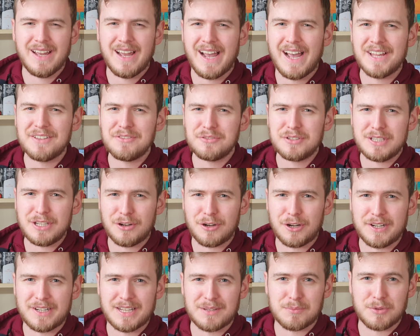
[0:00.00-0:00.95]
hadn't really
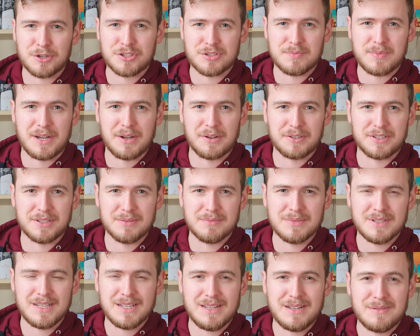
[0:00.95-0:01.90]
heard that much about them
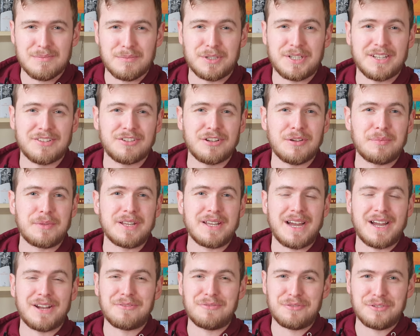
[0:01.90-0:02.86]
but that's something
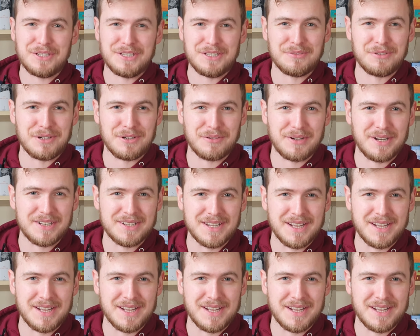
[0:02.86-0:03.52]
I really regret